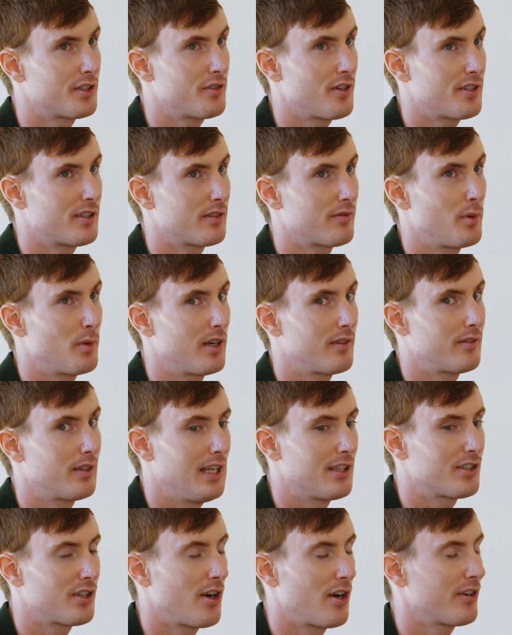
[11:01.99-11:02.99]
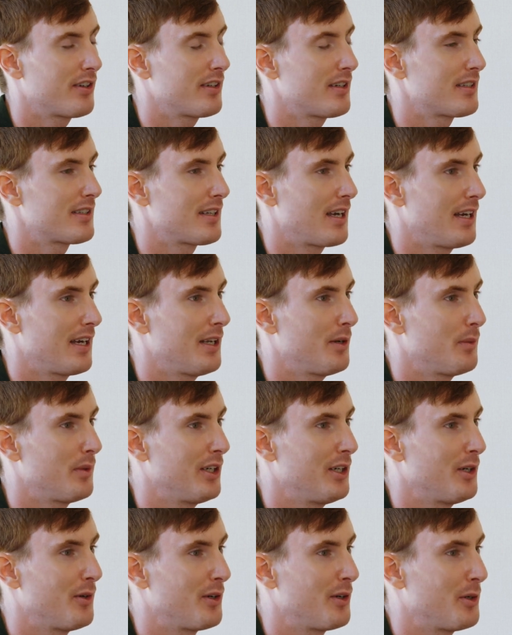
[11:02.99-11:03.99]
address the point of it's hard to design it when
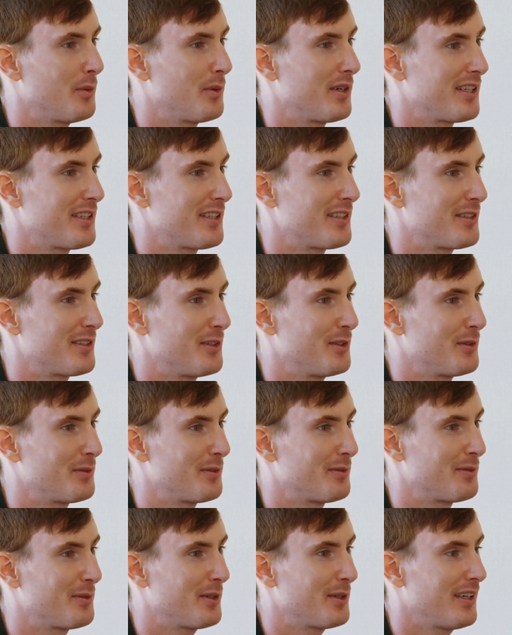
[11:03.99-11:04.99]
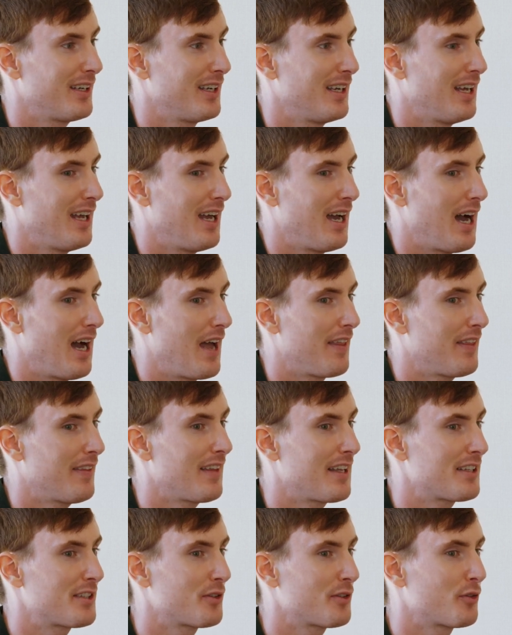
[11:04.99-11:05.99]
you don't know what it's useful for. I think
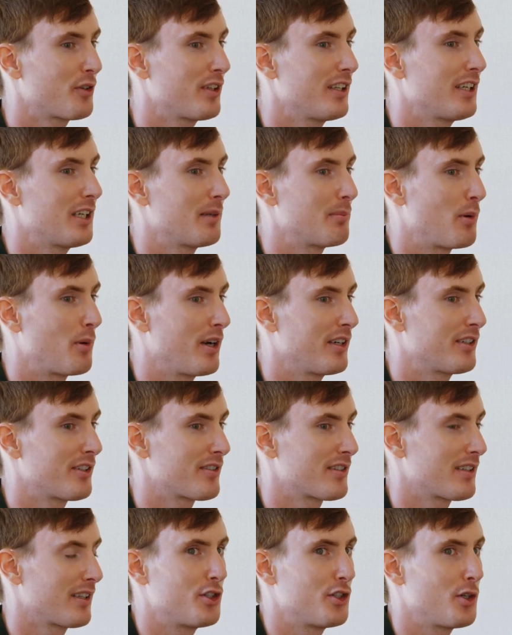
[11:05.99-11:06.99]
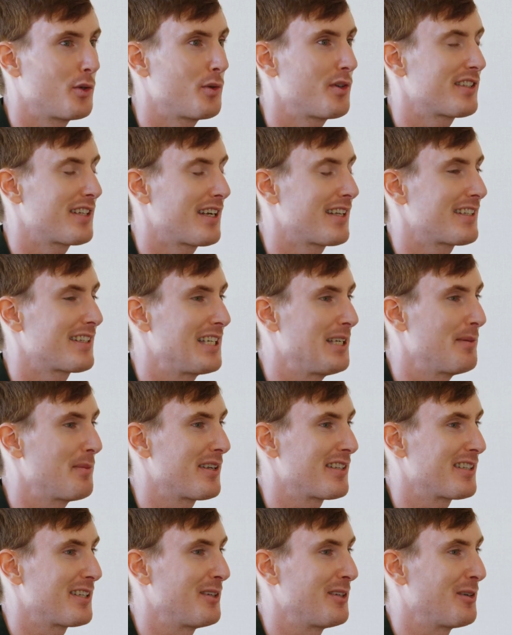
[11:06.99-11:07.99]
that's a really good pointer to don't design
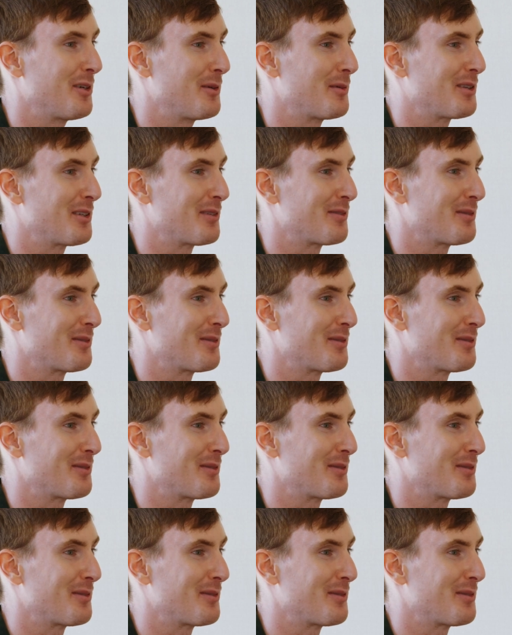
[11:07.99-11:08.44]
schemas that you don't know what they're